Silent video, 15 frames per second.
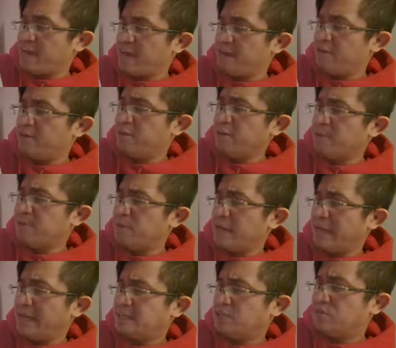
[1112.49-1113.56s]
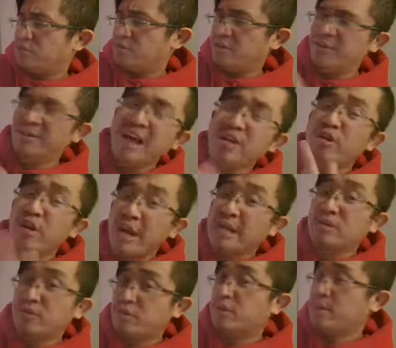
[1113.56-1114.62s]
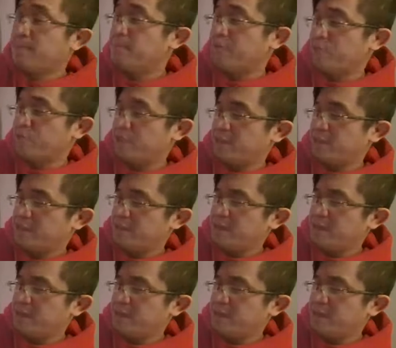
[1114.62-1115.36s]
or the number X, the letter X with the number 3,